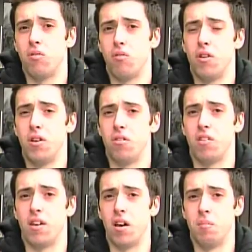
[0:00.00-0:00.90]
for years
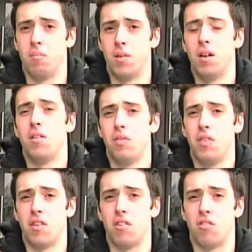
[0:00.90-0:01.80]
to come.
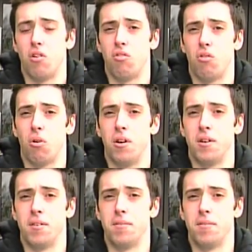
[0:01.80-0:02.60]
This is her story.